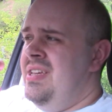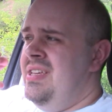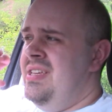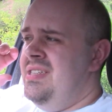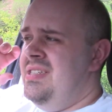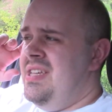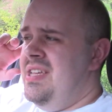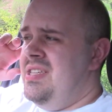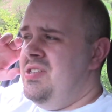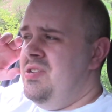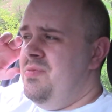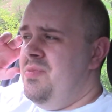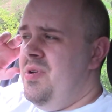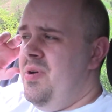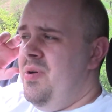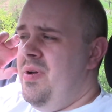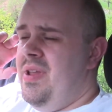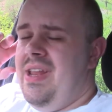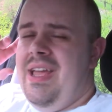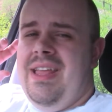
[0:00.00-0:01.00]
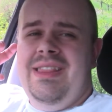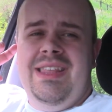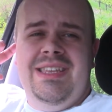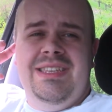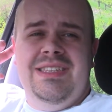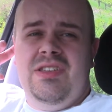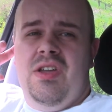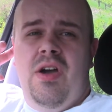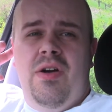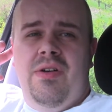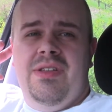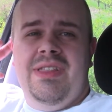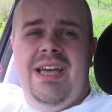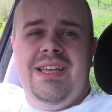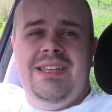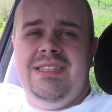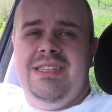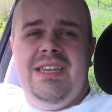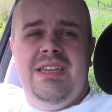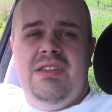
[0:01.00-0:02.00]
You set it up going, and then it's gone, and
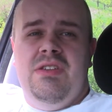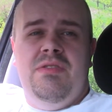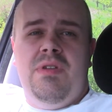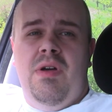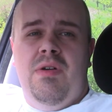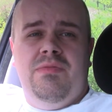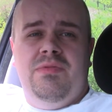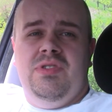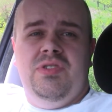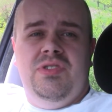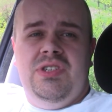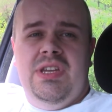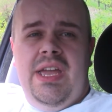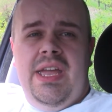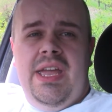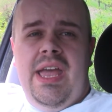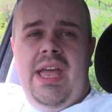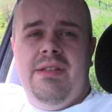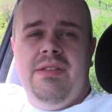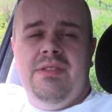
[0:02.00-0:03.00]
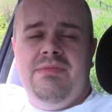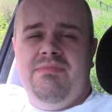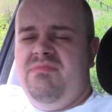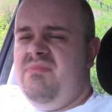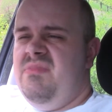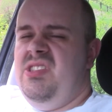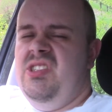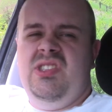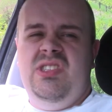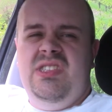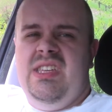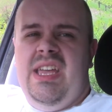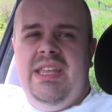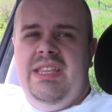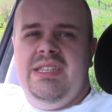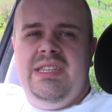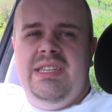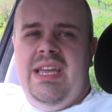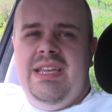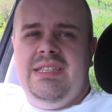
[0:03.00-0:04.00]
that's it. You don't touch it again. Just
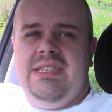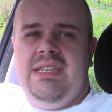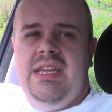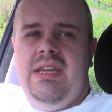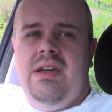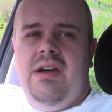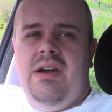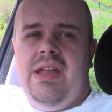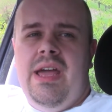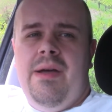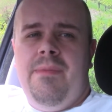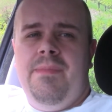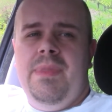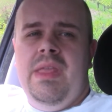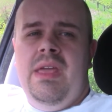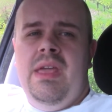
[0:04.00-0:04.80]
take the SD card out.